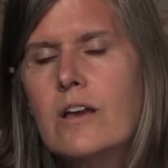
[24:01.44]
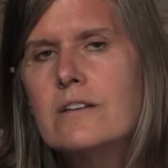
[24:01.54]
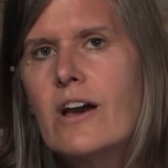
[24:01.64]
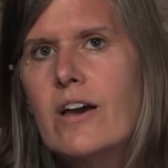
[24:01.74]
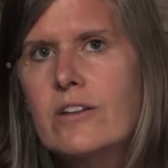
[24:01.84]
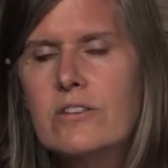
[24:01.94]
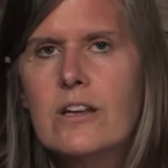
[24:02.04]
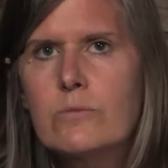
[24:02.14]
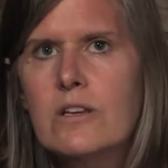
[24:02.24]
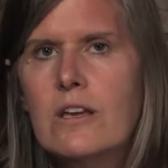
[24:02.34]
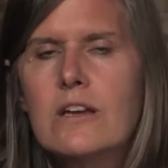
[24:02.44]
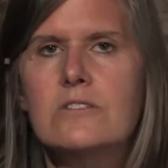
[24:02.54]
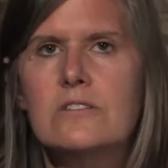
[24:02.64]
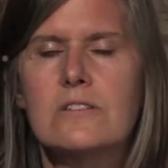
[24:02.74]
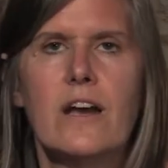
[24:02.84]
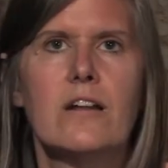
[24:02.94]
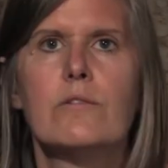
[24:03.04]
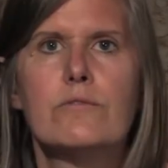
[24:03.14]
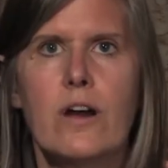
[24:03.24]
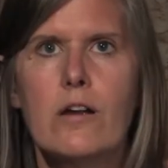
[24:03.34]
Okay, now ethane we can't just light
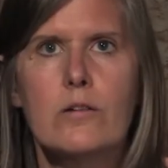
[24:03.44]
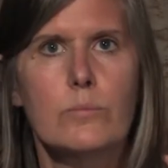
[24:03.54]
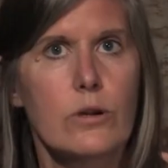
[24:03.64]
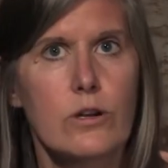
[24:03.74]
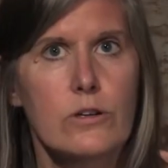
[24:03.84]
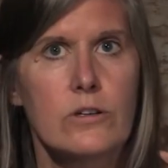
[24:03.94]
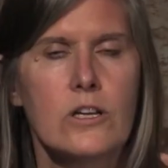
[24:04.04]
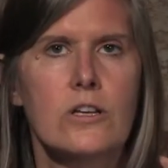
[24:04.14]
on fire and burn.